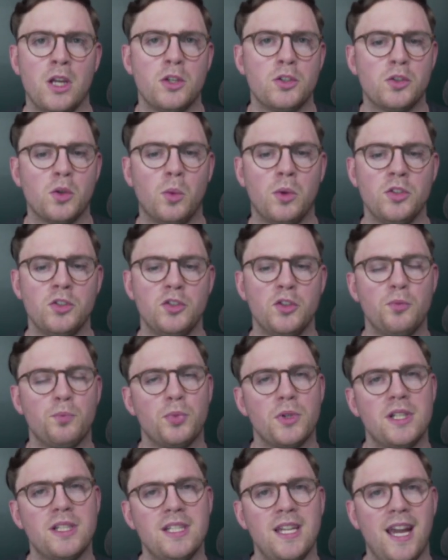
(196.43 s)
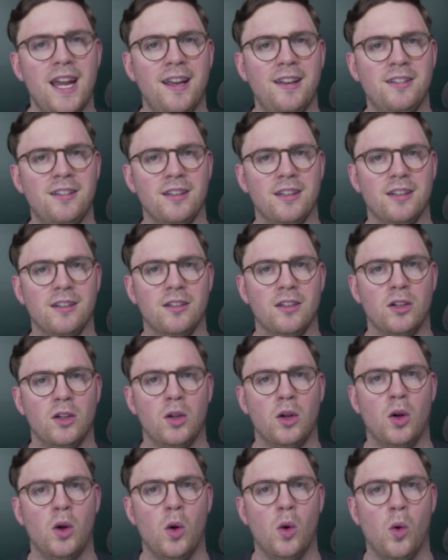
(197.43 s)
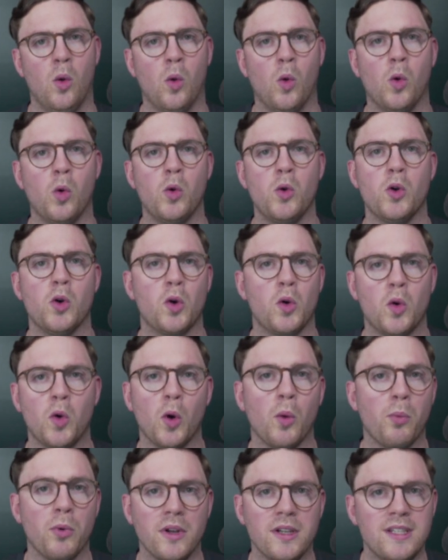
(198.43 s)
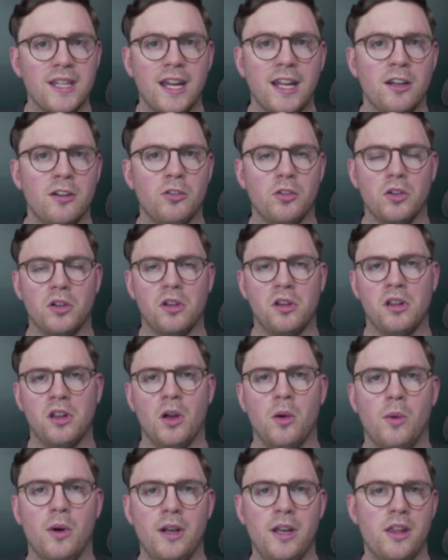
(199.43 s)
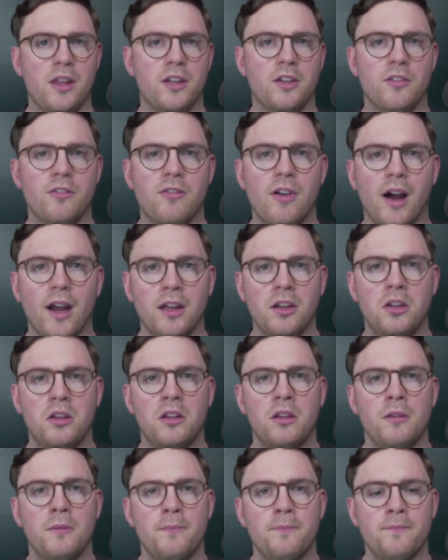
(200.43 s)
So once you've protected all your corporate data and so on and the device,